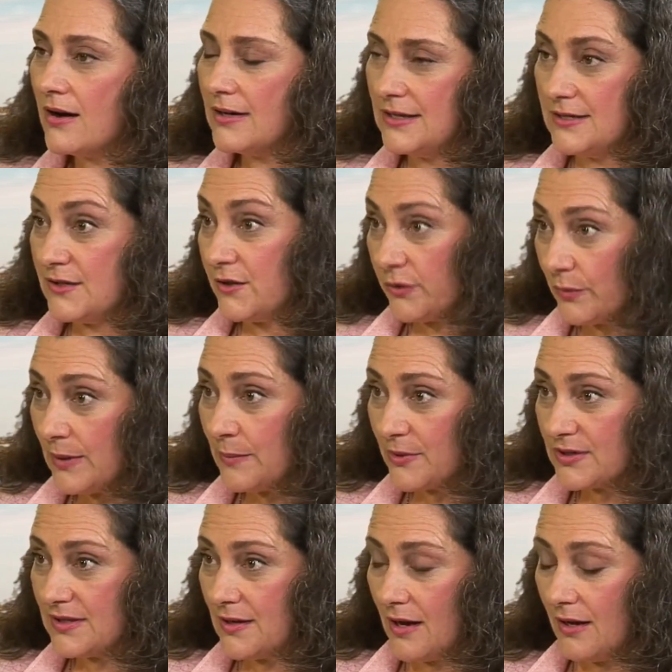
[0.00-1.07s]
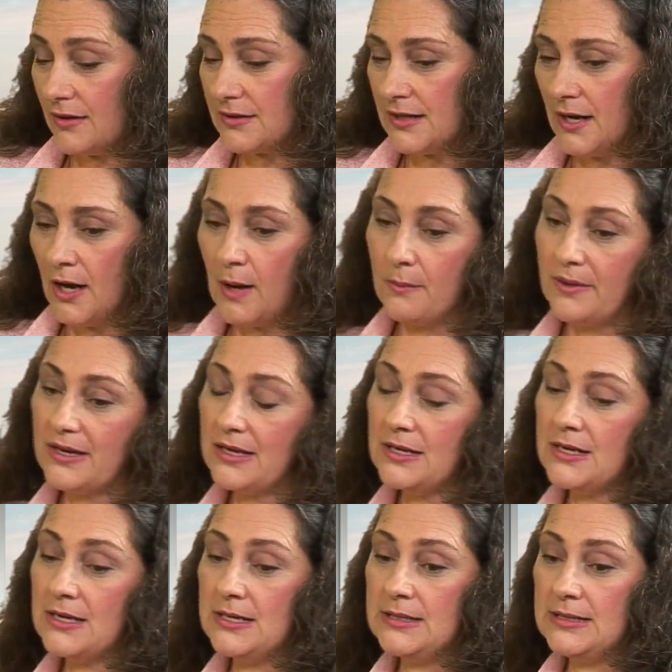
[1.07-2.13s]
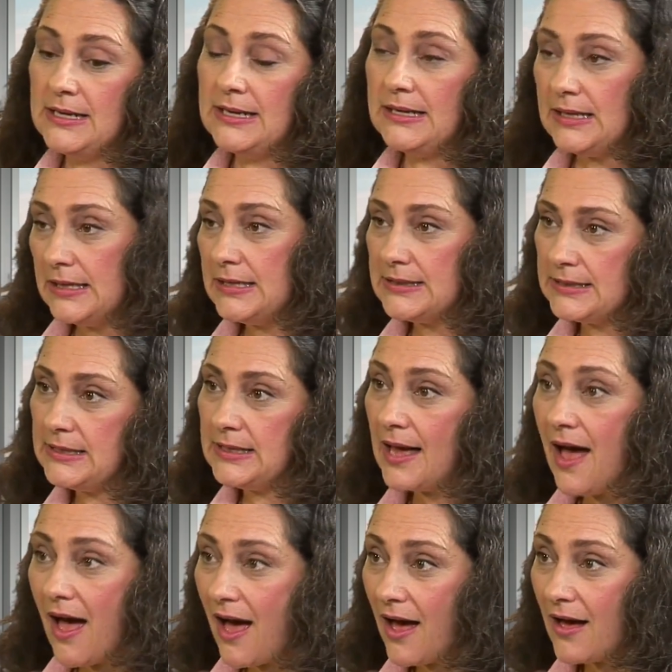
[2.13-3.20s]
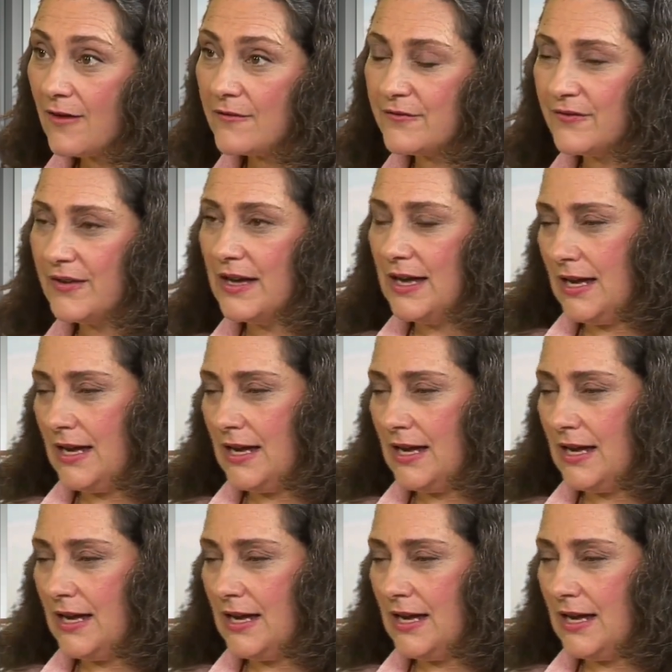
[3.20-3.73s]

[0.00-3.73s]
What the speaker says: is 3%, but in an ETF,